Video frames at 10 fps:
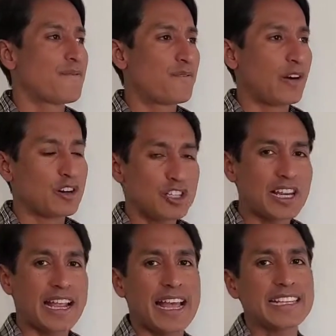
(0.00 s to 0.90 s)
first
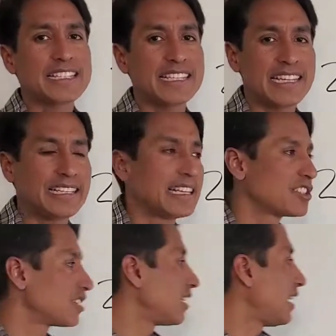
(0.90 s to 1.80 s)
I got to see,
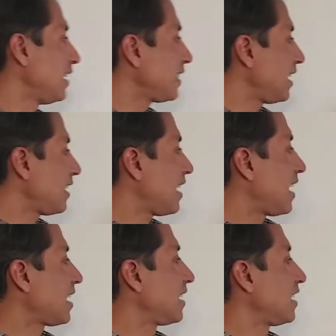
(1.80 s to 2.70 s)
is there anything that
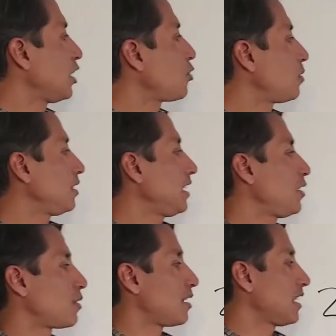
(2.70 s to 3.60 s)
I can equally
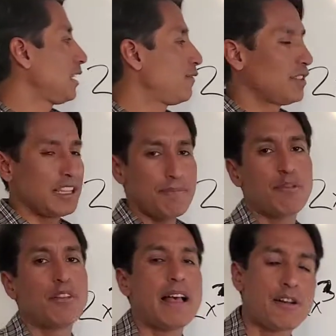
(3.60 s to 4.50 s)
or evenly
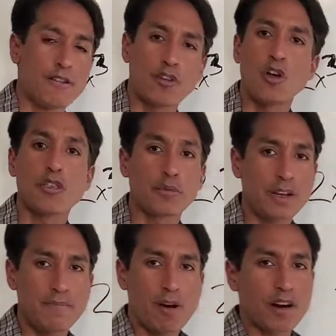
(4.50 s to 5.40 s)
pull out of all
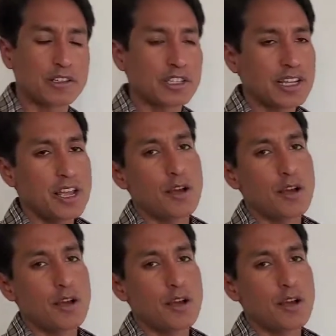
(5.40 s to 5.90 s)
3 parts